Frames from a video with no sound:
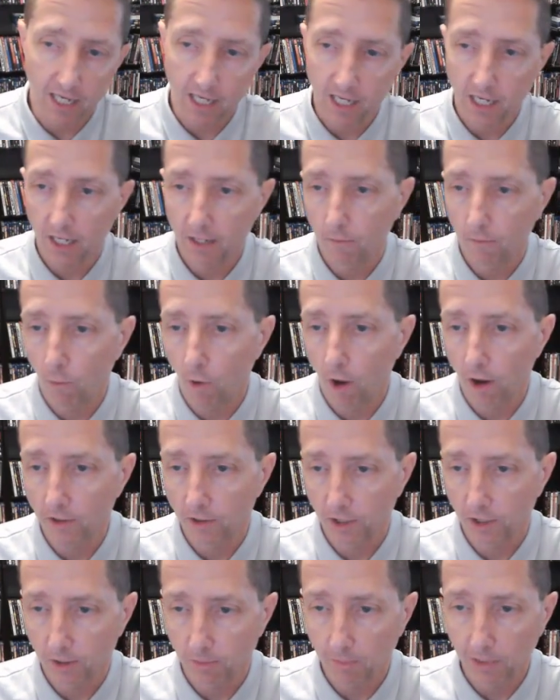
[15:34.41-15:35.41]
He waters
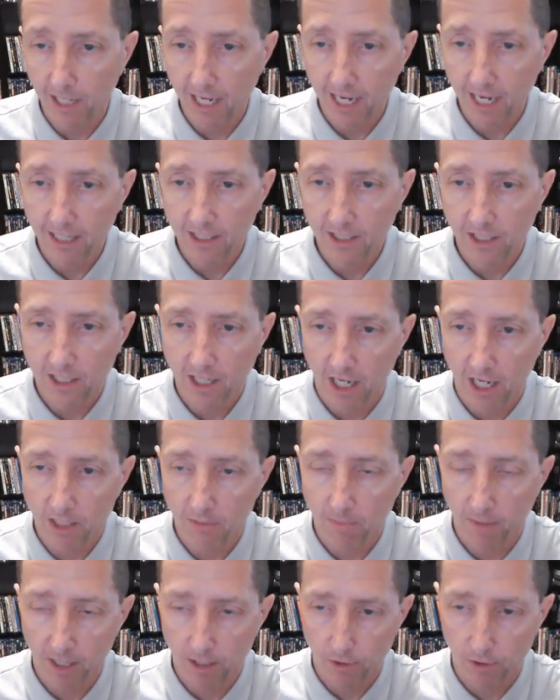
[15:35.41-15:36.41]
his plants. He takes
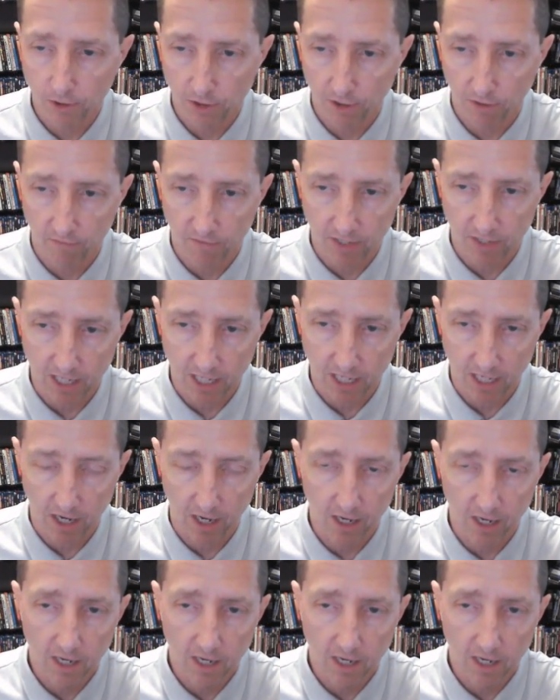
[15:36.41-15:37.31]
pictures of the